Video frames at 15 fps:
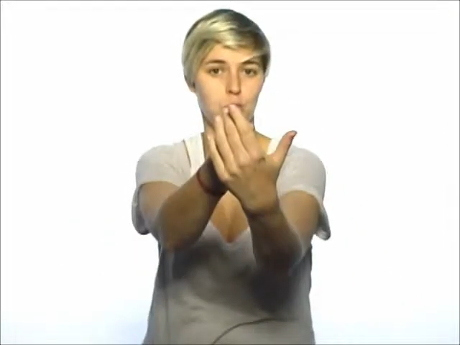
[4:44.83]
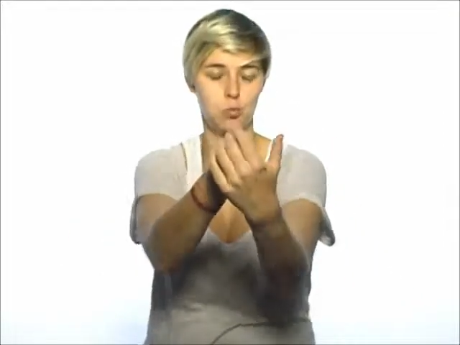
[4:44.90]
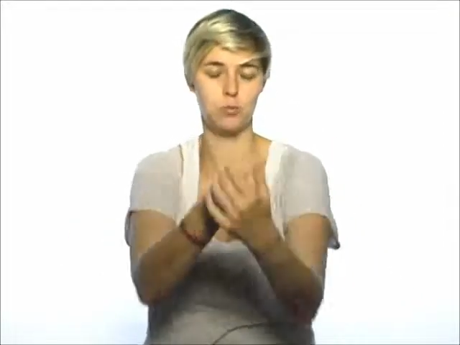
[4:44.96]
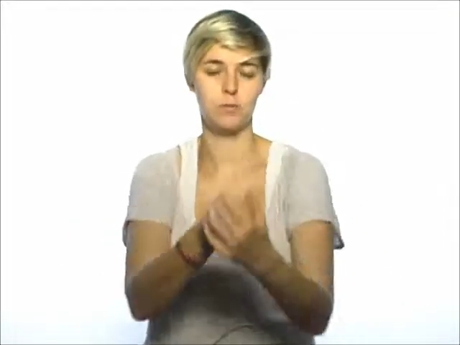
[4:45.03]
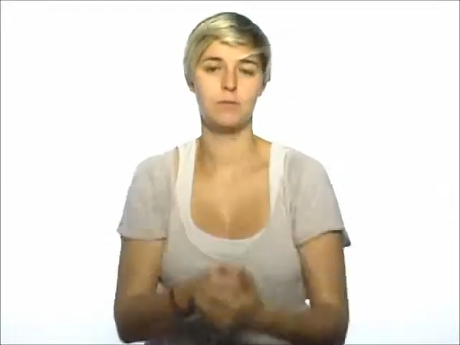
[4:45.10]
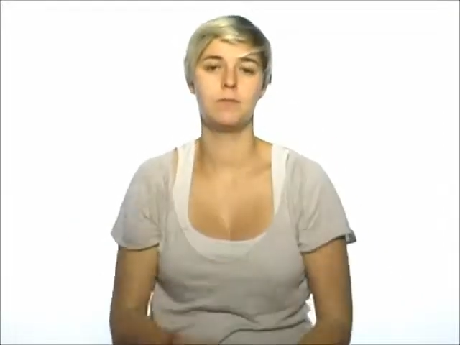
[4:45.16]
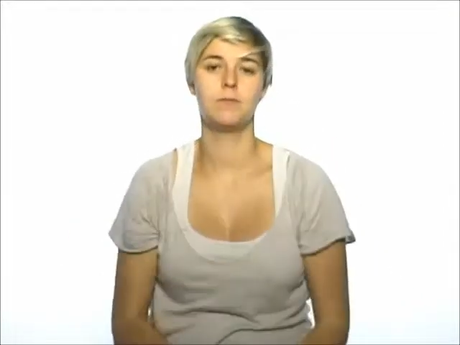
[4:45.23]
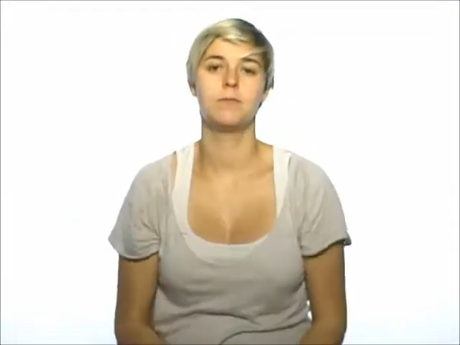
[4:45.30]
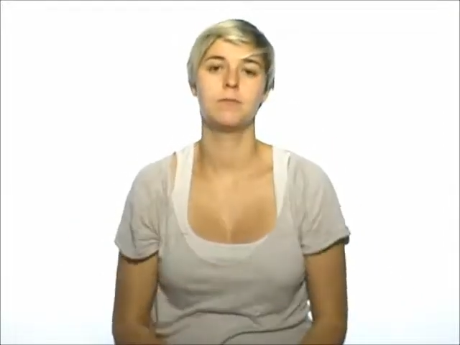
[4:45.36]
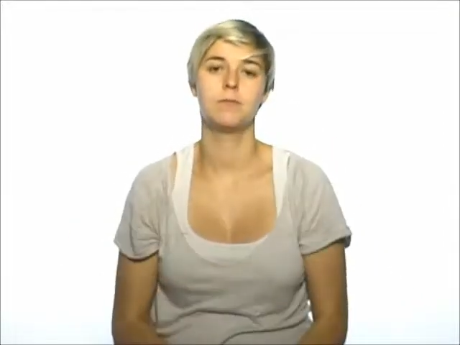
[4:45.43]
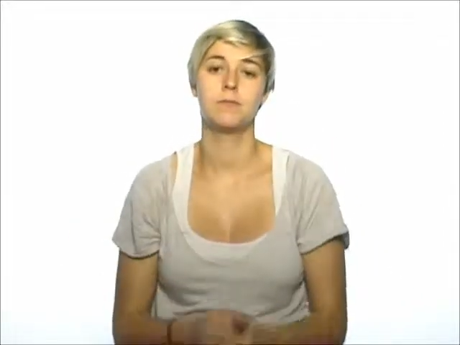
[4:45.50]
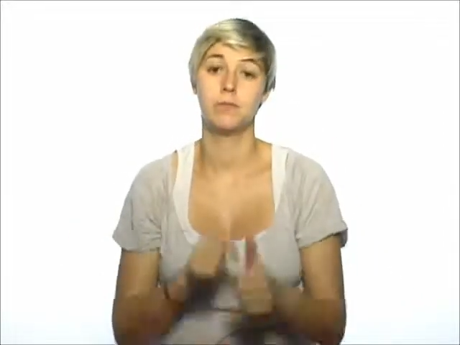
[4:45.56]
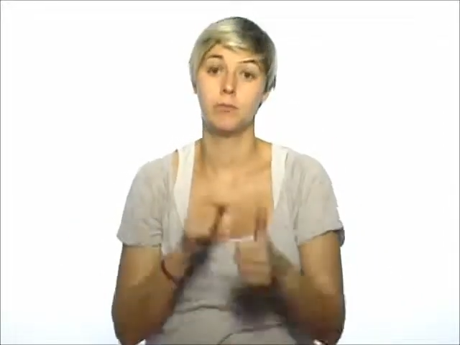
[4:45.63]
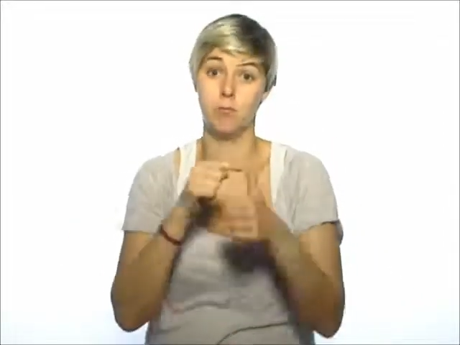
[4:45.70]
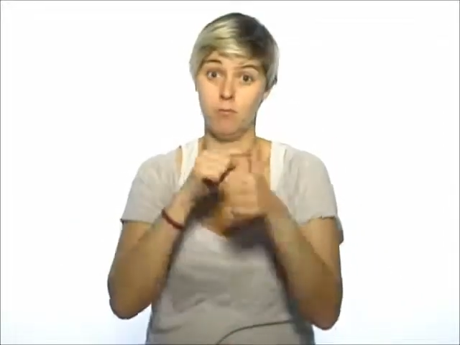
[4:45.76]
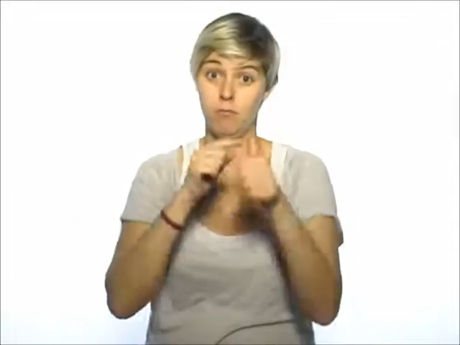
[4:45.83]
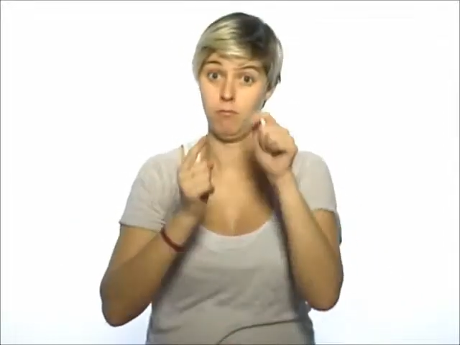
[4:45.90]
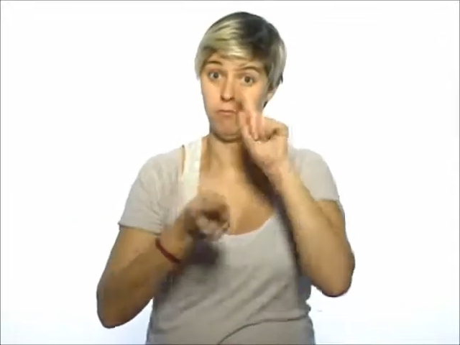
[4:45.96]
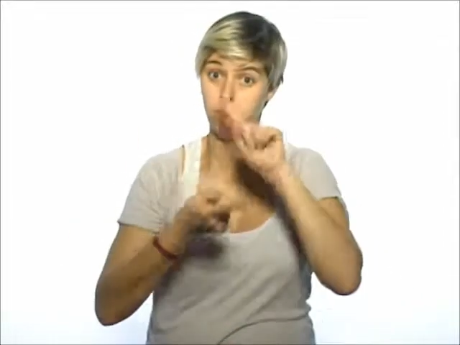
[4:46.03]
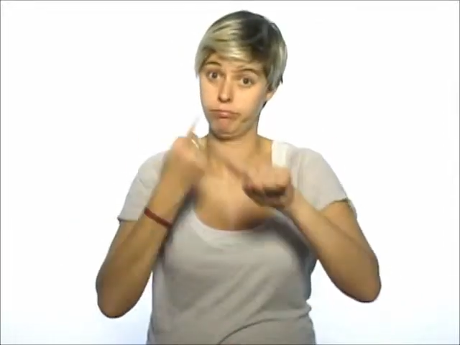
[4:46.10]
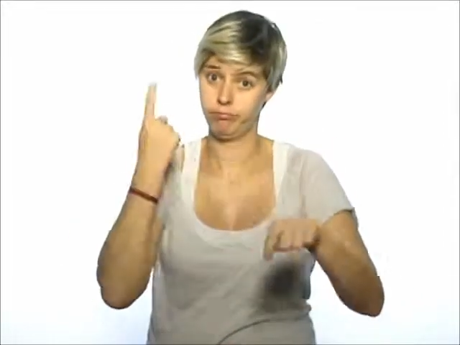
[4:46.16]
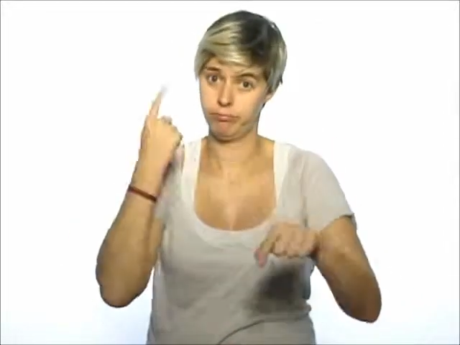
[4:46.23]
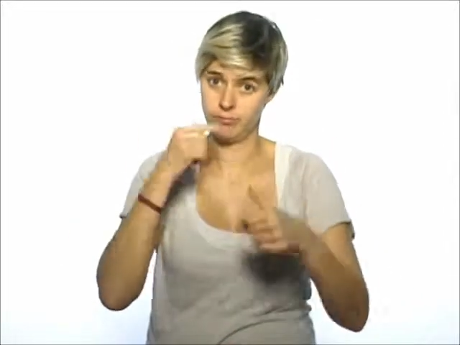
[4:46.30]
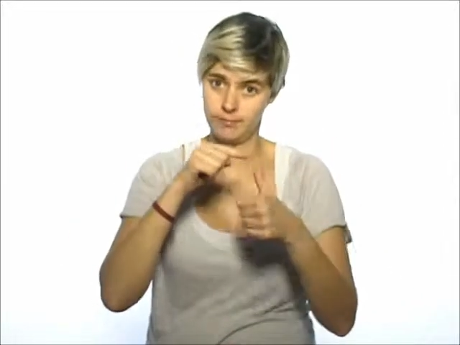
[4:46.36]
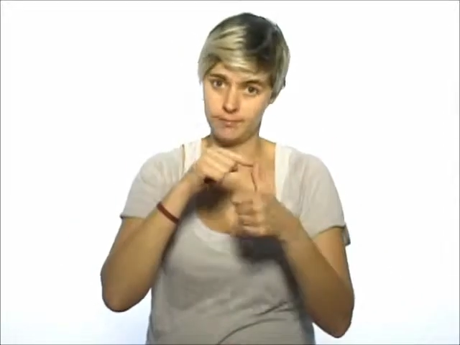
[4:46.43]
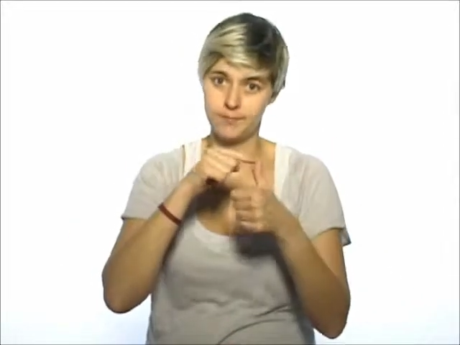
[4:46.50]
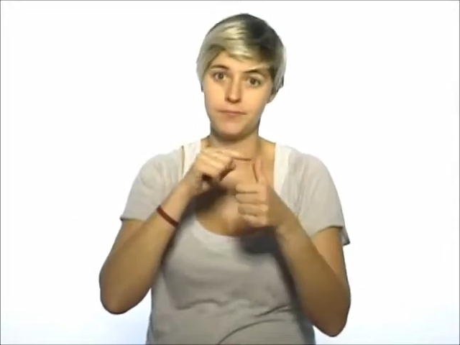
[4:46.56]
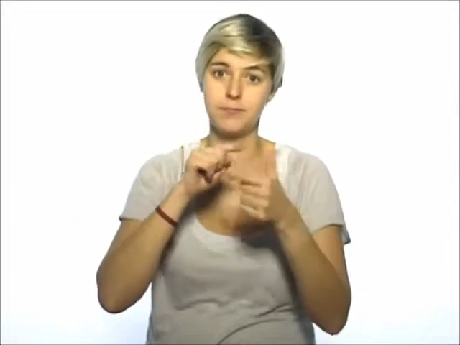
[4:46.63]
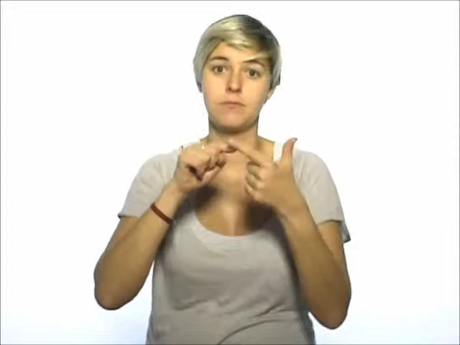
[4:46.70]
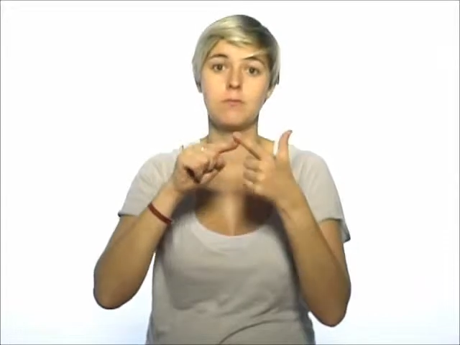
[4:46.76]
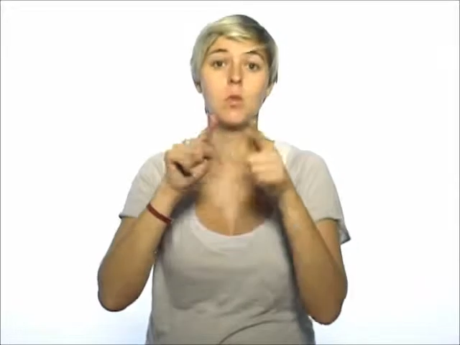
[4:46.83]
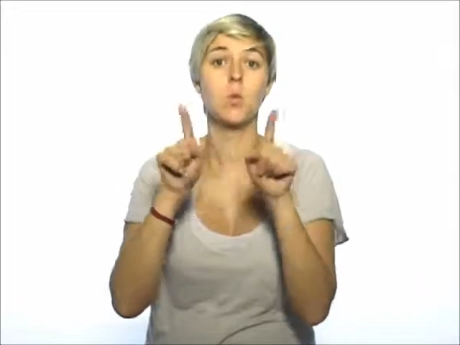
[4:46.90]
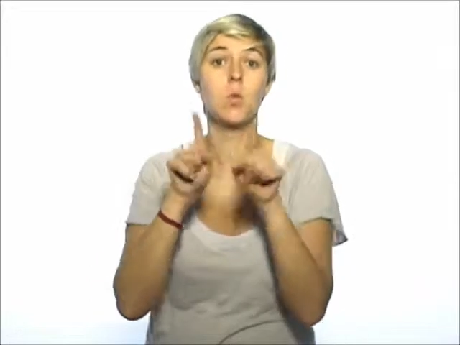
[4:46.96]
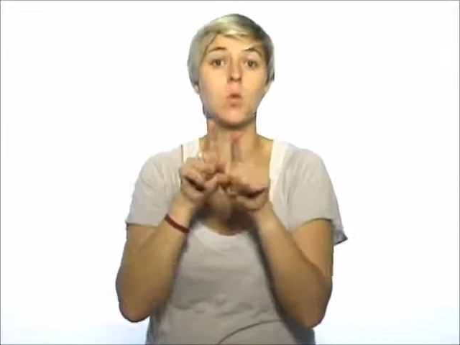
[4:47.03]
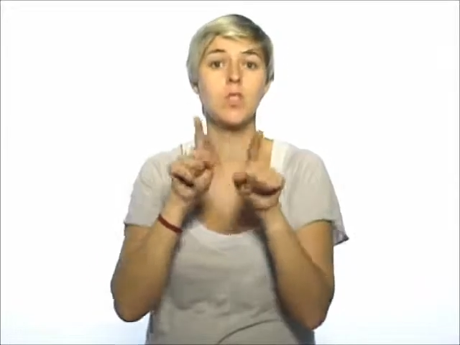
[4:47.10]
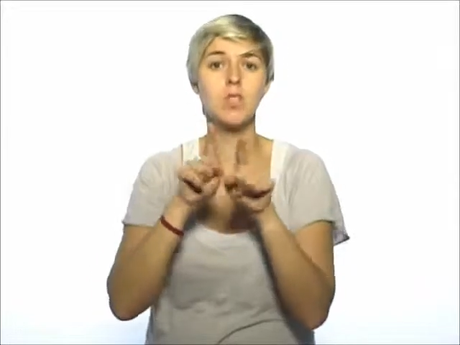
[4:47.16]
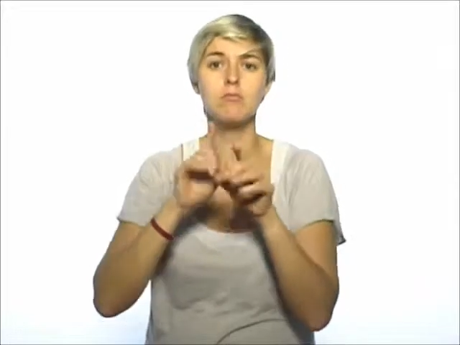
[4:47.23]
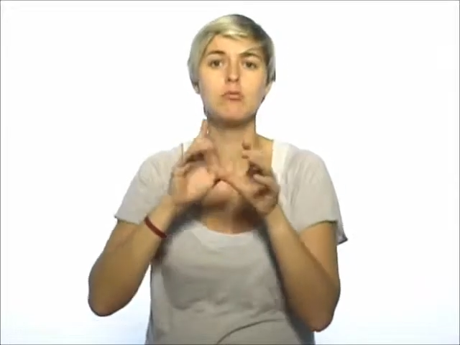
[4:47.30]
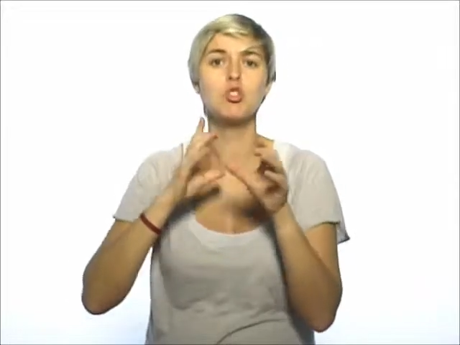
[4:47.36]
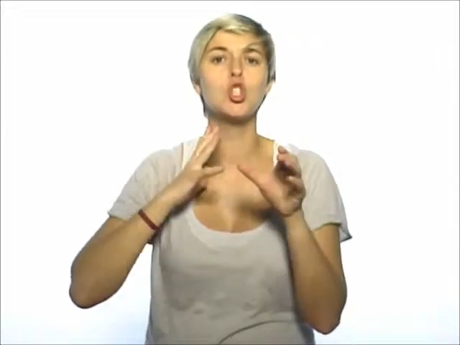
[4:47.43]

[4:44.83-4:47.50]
degree. This is also very important.